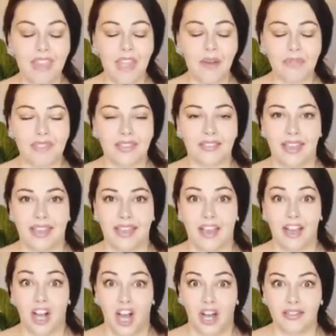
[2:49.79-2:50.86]
It was like
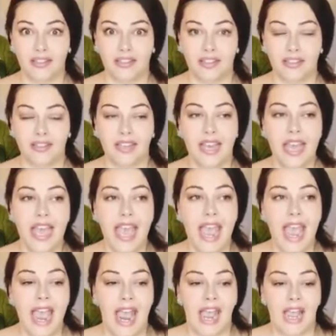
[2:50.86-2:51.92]
a godsend.
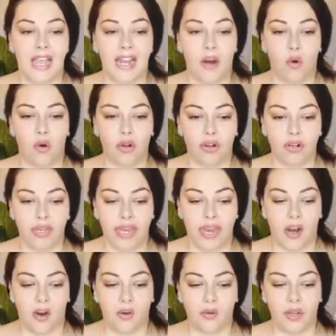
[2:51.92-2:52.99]
And I ordered a
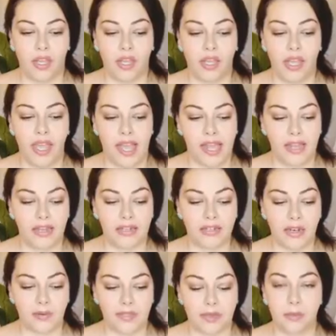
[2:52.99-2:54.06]
gown, and
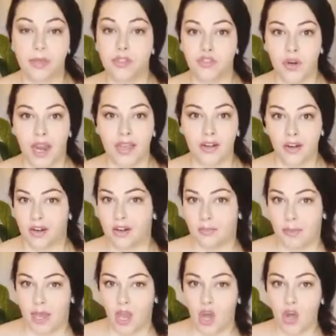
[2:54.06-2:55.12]
I was able to try it on
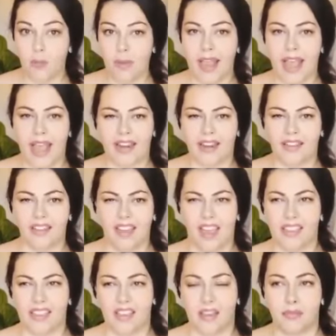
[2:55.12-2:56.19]
in my home. I had it,
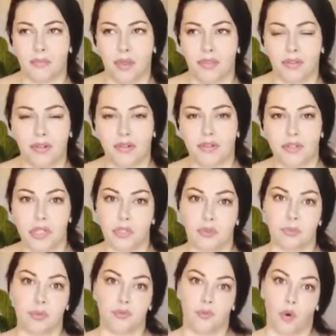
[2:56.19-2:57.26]
I think, a month or
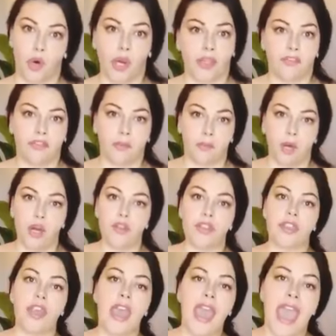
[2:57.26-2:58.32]
two before giving
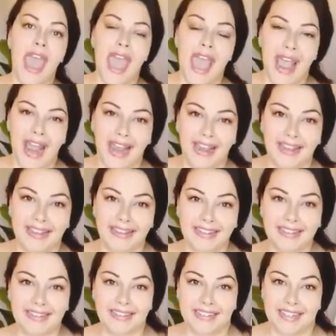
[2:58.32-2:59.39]
birth.
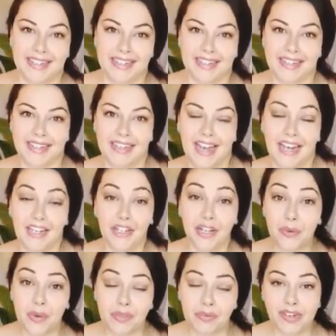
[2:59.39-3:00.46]
And I took
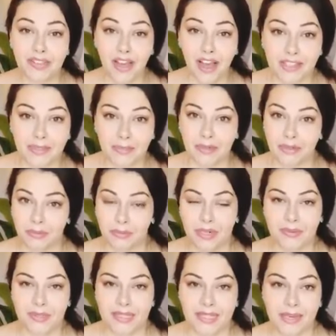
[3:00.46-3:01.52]
it with me to the hospital when
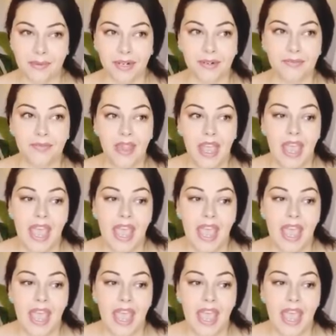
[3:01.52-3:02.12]
I was in labor.